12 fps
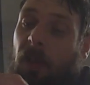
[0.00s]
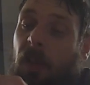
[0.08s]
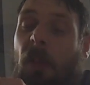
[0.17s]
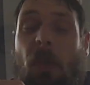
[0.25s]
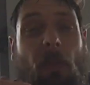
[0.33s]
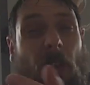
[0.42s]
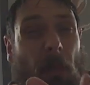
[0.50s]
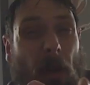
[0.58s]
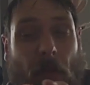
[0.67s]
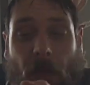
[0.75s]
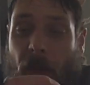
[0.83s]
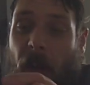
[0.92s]
3mm
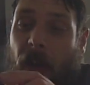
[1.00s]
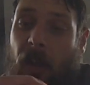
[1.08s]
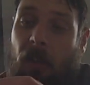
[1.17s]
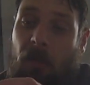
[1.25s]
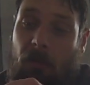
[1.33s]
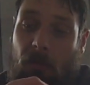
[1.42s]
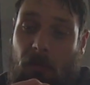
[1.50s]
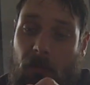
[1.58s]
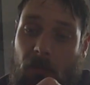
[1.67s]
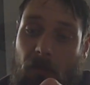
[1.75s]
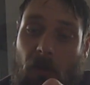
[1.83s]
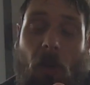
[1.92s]
thick
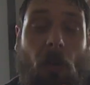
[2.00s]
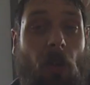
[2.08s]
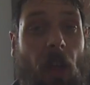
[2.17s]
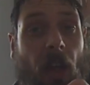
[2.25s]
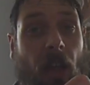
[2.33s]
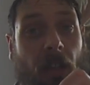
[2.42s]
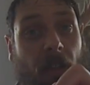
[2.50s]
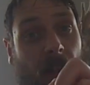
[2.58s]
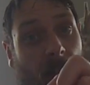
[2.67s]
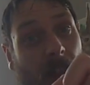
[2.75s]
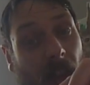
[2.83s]
on there, that's what